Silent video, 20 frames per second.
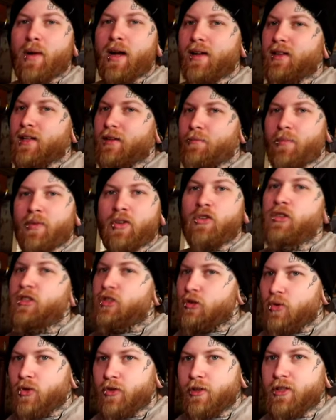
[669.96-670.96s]
a month of
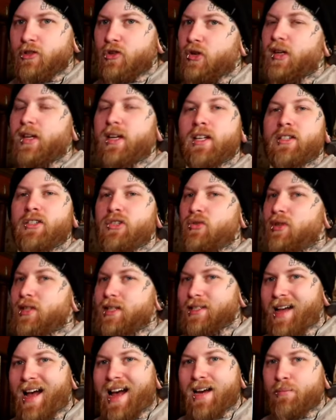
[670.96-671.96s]
doing this crickets, doing
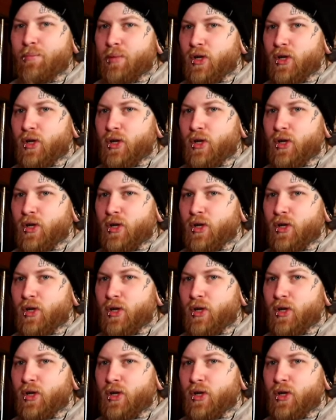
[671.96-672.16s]
this high